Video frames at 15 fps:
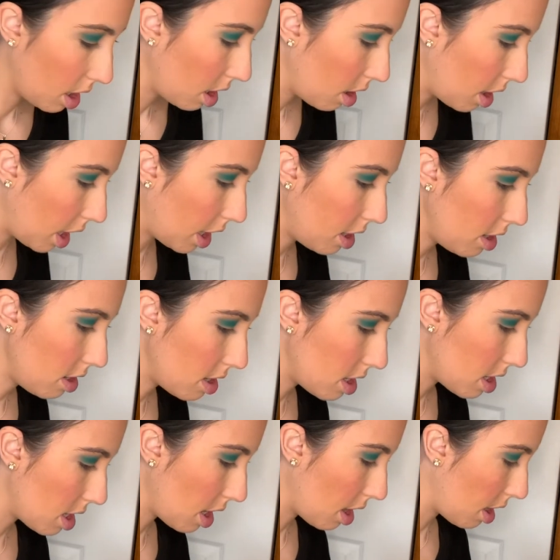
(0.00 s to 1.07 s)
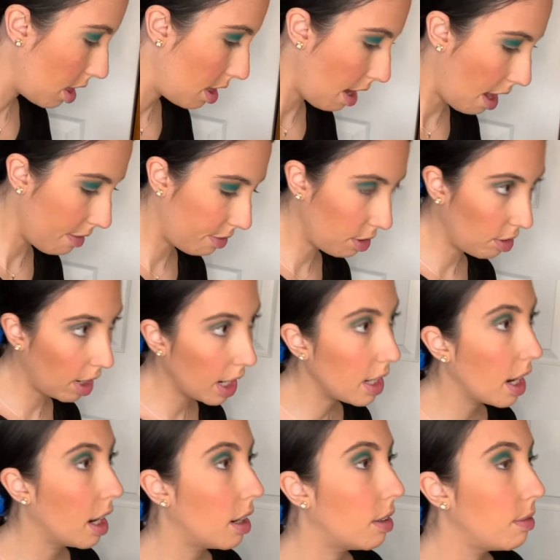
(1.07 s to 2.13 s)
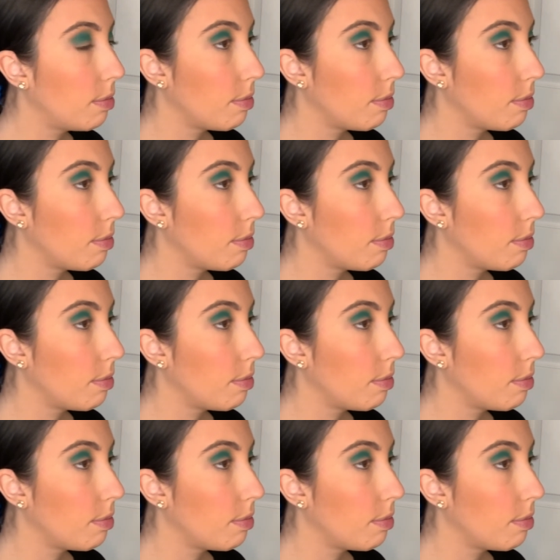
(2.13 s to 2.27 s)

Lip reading: there's that for right now.